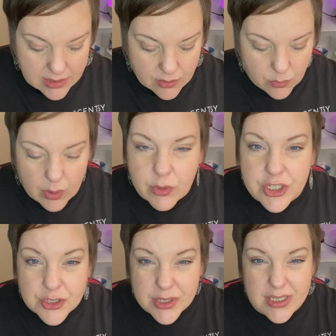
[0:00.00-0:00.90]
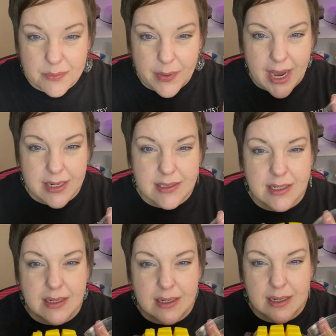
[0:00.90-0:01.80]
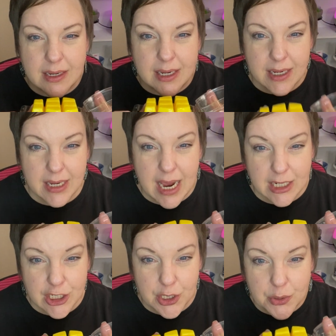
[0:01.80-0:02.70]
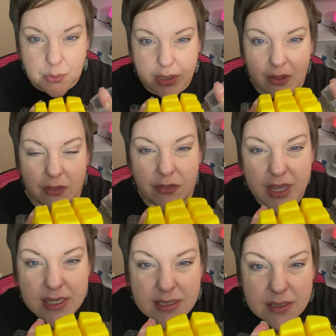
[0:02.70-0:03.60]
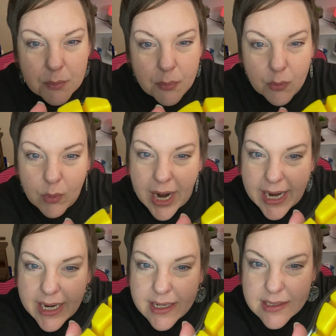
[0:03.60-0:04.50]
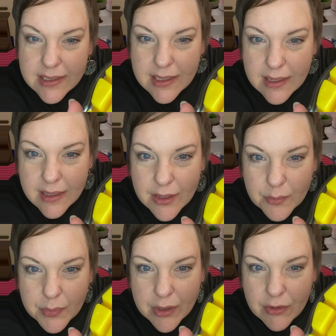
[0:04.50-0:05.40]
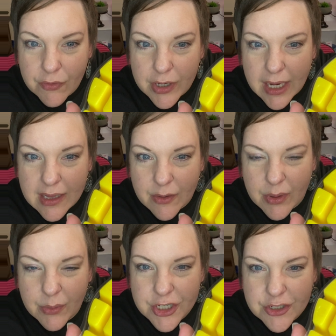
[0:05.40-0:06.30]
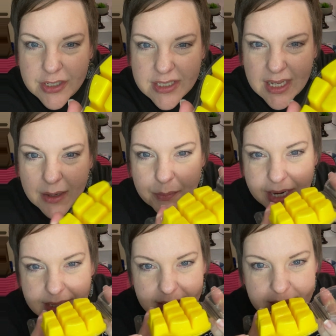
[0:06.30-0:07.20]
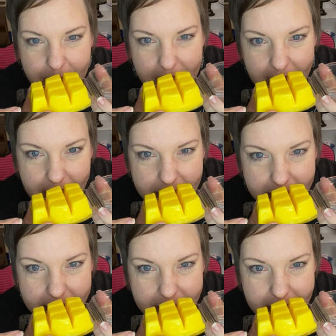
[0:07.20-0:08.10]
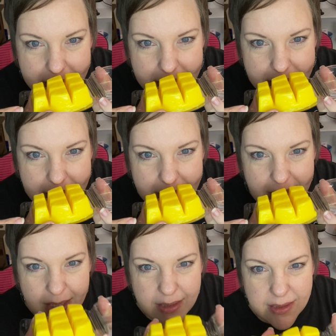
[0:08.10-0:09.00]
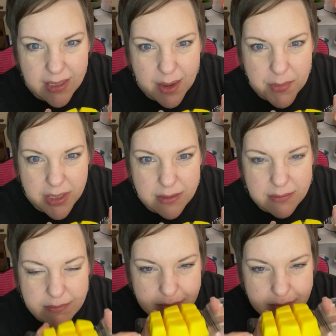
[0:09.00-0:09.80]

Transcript: What would you expect yellow? This bright, beautiful yellow, what would you expect it to smell like? Lemon.